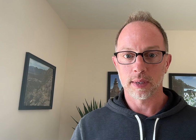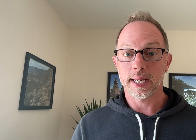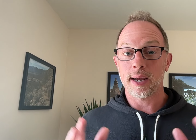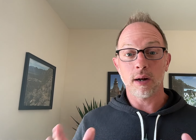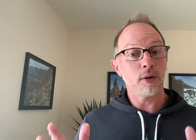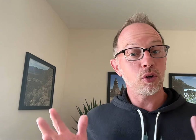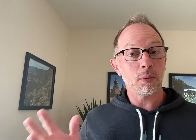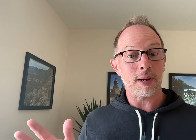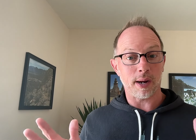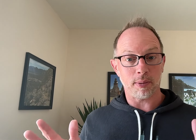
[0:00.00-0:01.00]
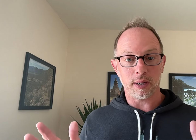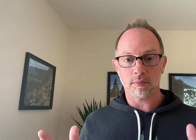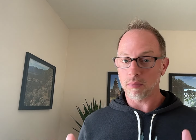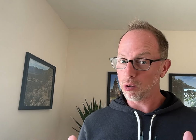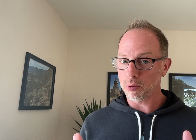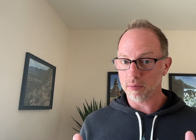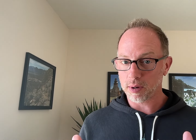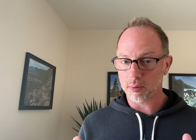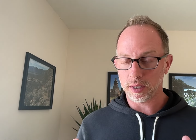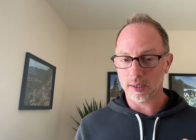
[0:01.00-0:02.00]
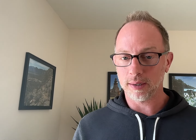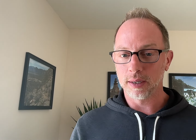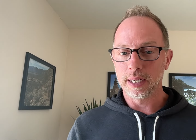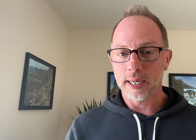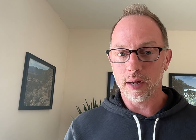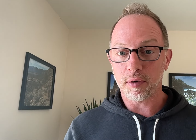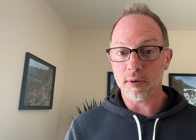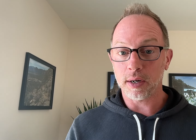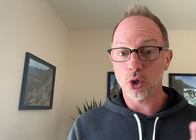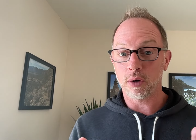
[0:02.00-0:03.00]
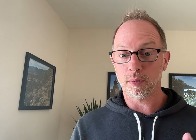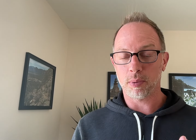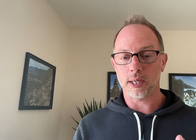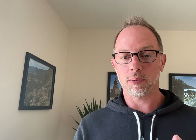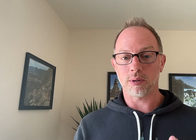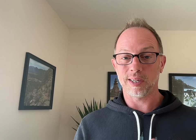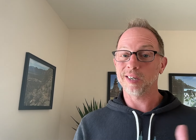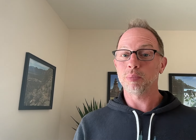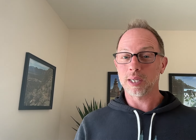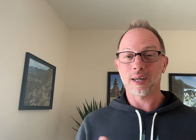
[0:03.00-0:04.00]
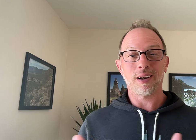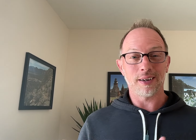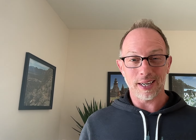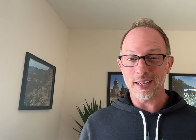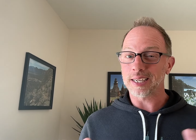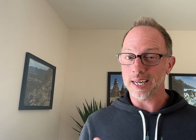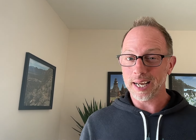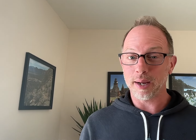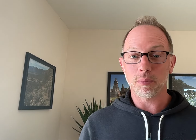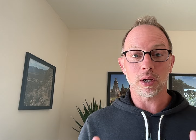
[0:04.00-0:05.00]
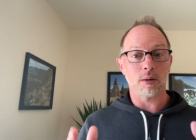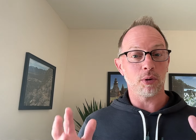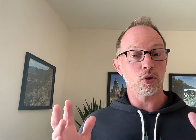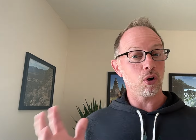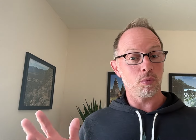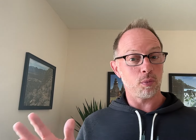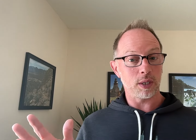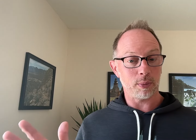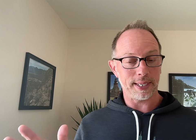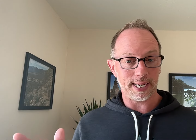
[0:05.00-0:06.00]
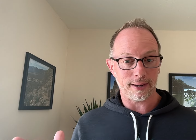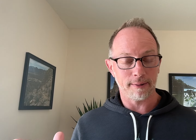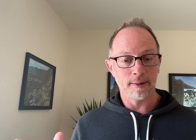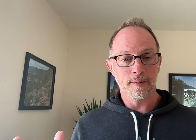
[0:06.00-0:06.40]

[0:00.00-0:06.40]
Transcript: can I use the power plate, whole body vibration, if I've had a joint replacement? In particular, knees and hips are the most common ones we get.